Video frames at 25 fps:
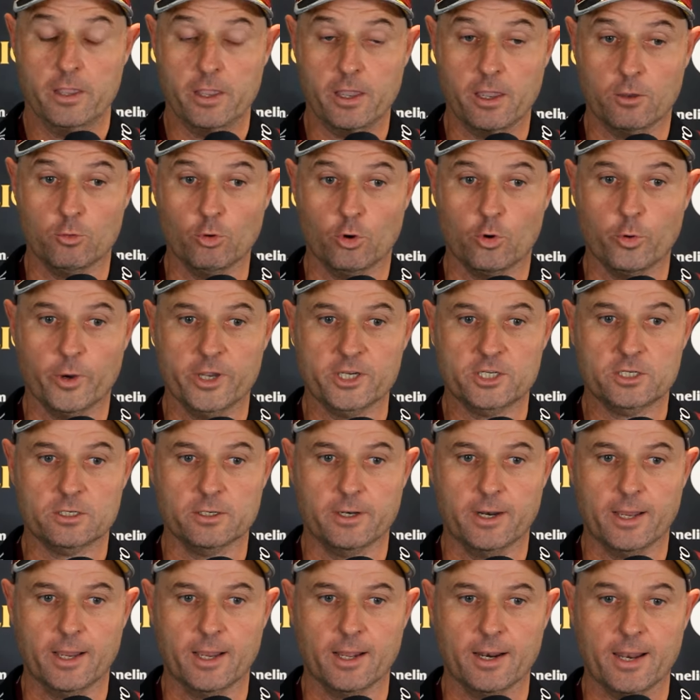Yeah, good
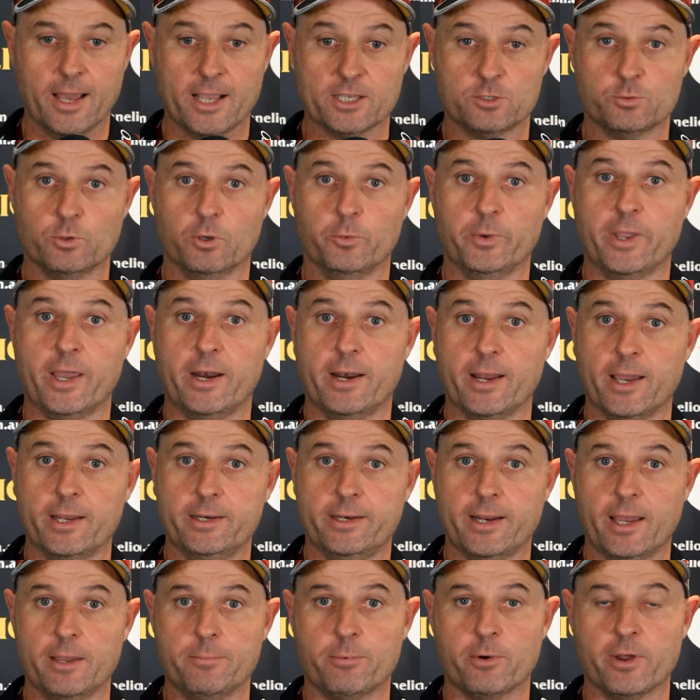question. Last week we had an
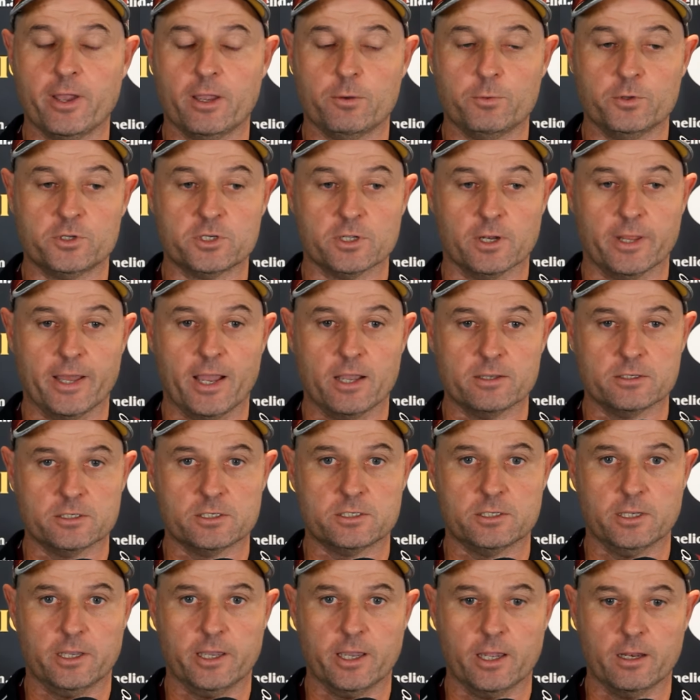8-day break, which allows
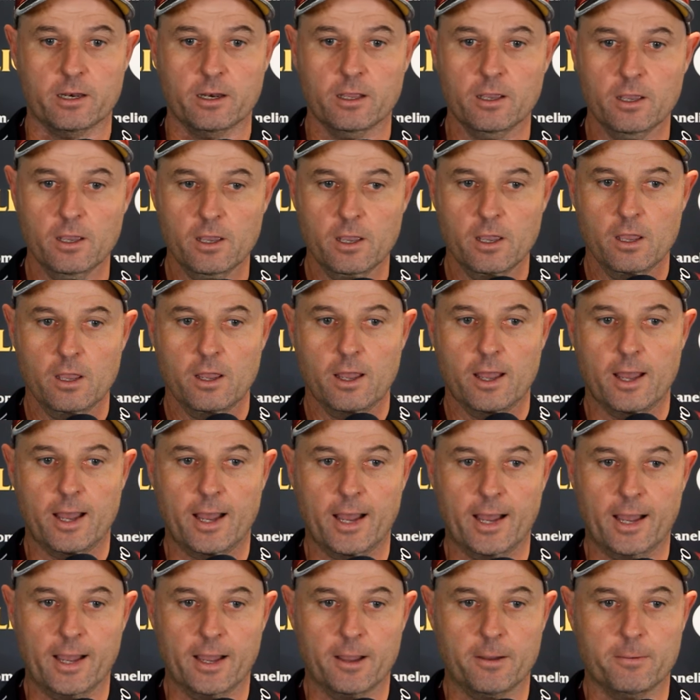us to get
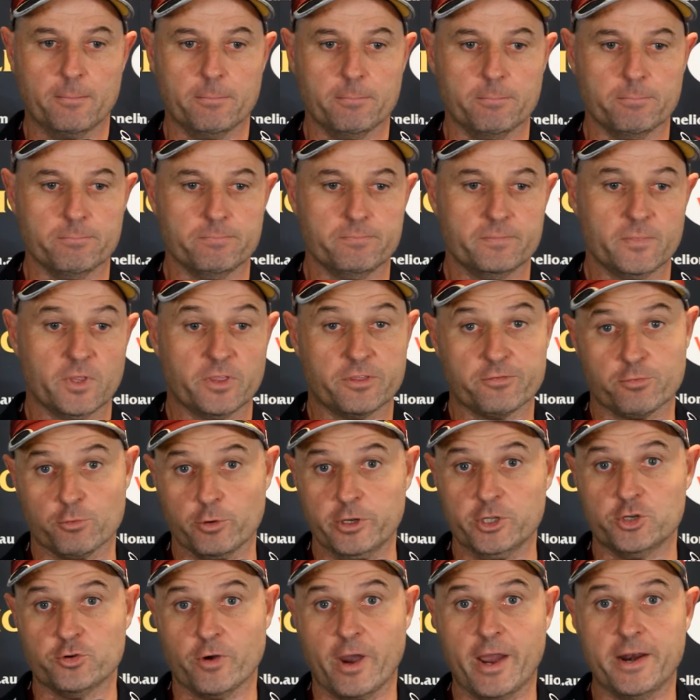
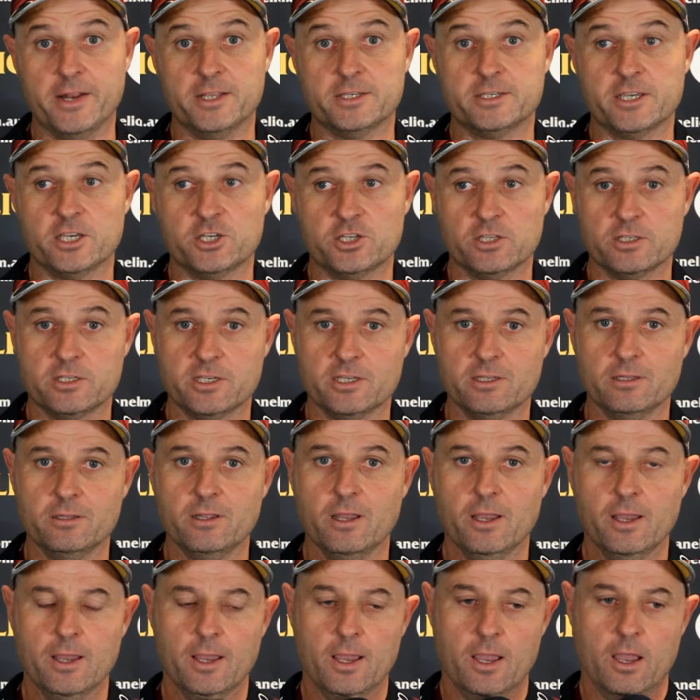three training sessions in.
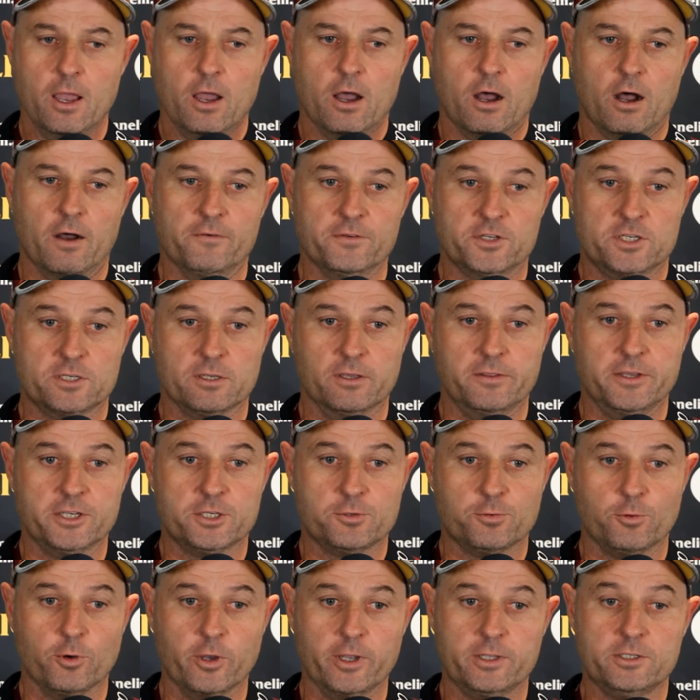Obviously
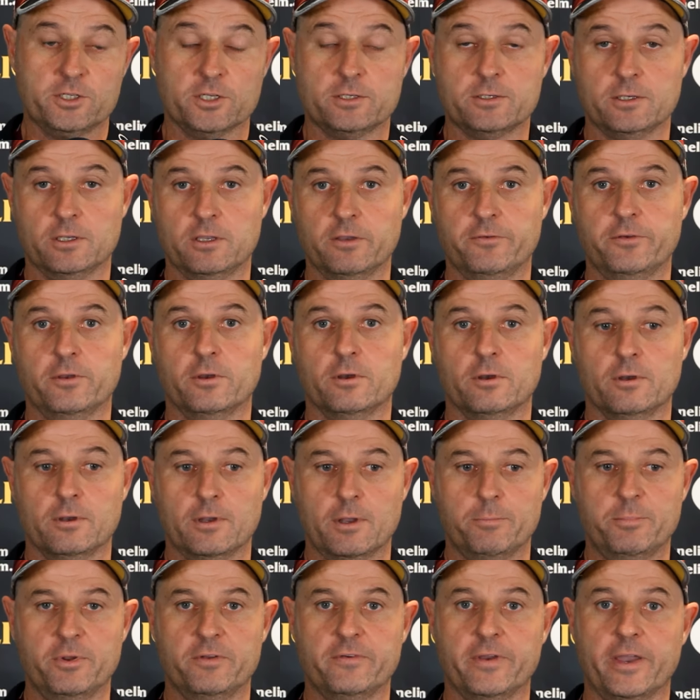this week, just to give you
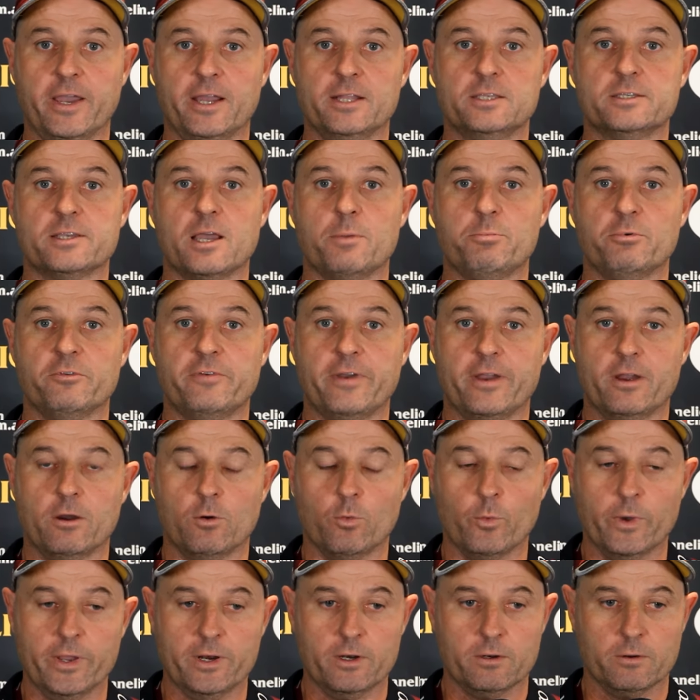a bit of a heads up of
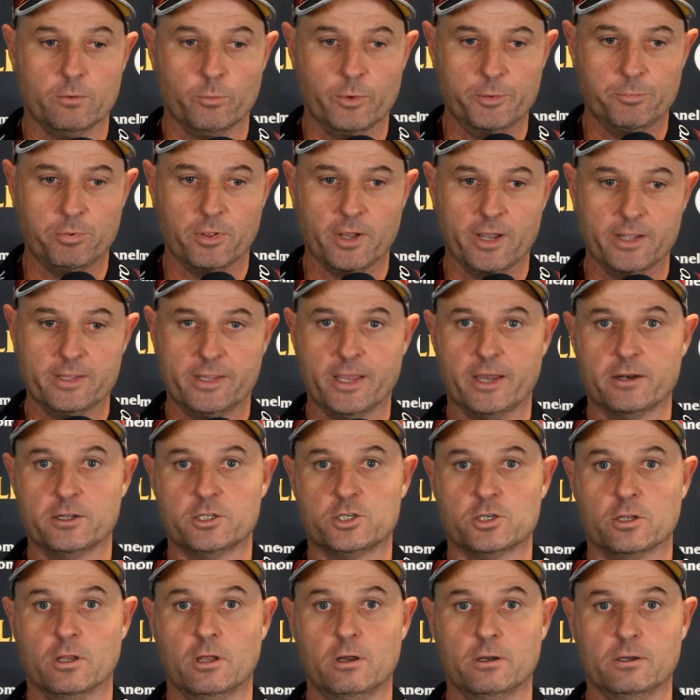how it went, we played down
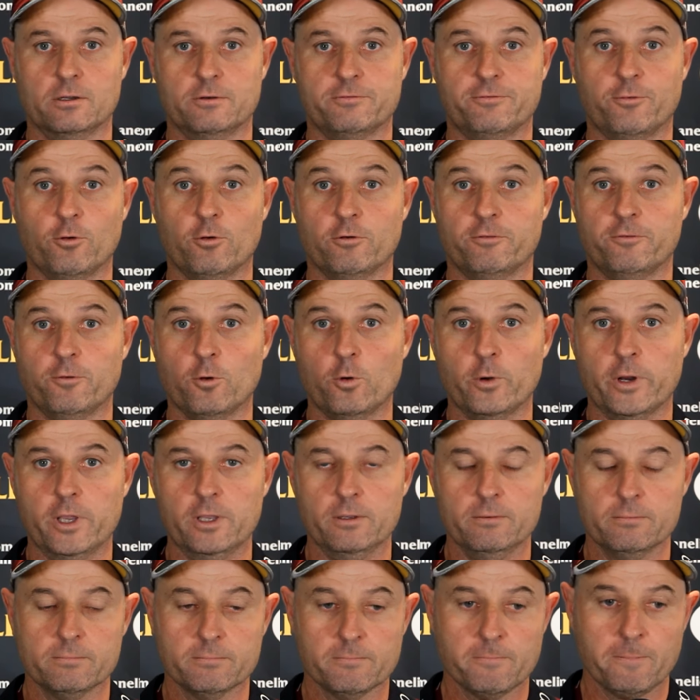at Geelong at
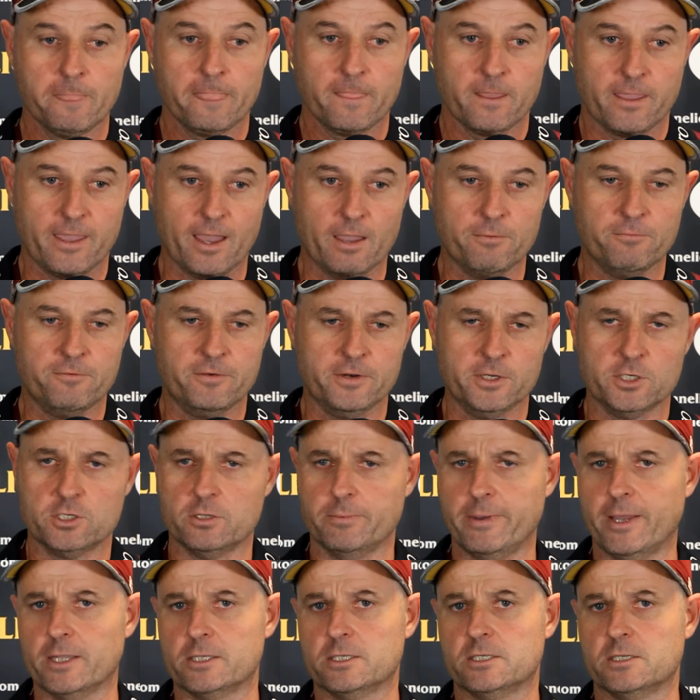4:40, game
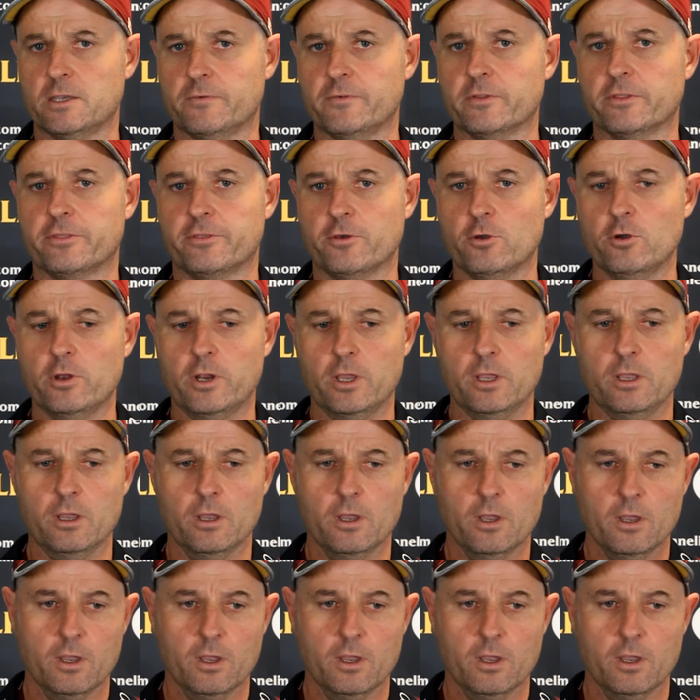finished about 7:30.